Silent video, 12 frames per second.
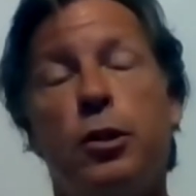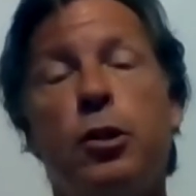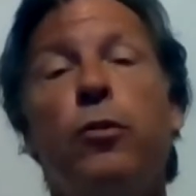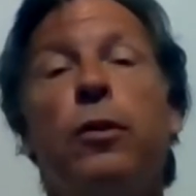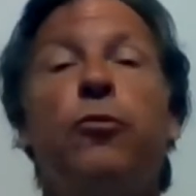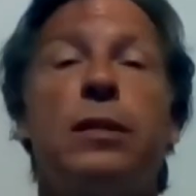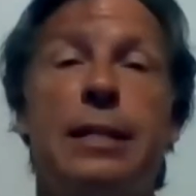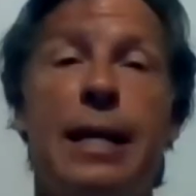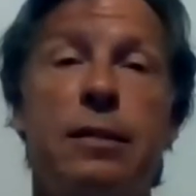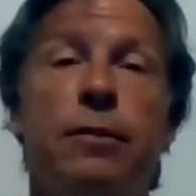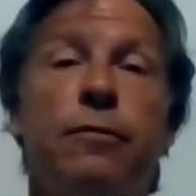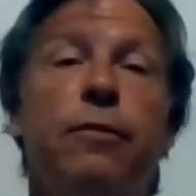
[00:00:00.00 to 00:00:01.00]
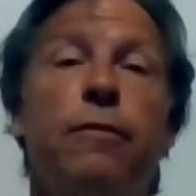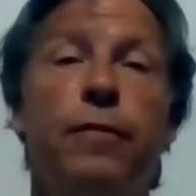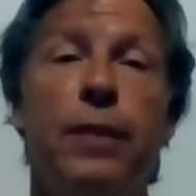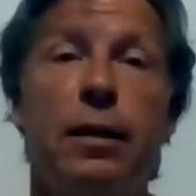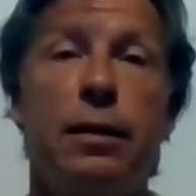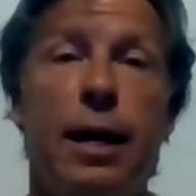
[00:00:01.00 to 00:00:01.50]
show the recessive
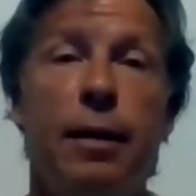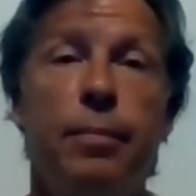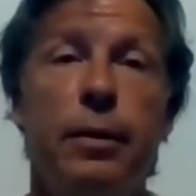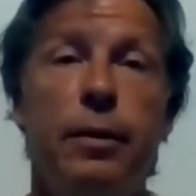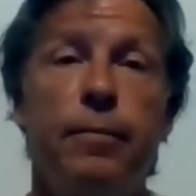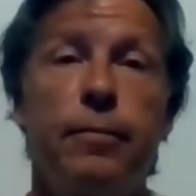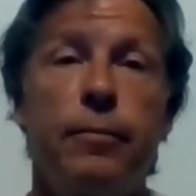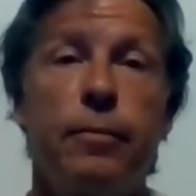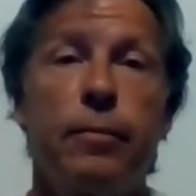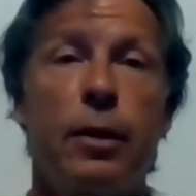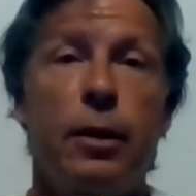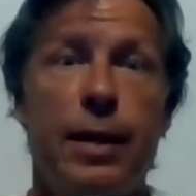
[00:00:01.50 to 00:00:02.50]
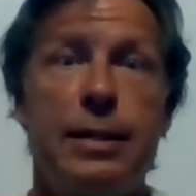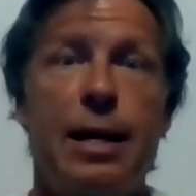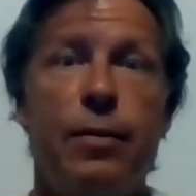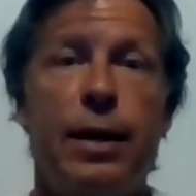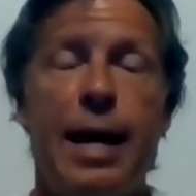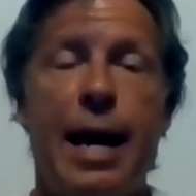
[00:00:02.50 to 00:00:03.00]
phenotype. So that's
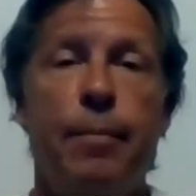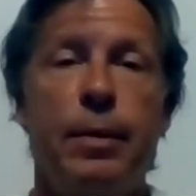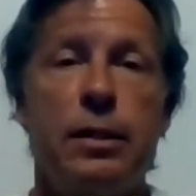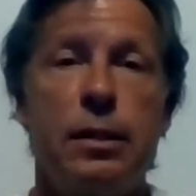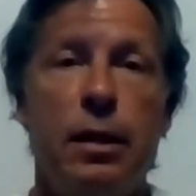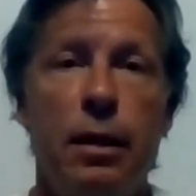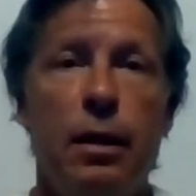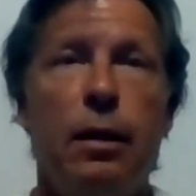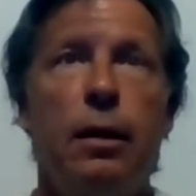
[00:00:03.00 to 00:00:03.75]
how that happens.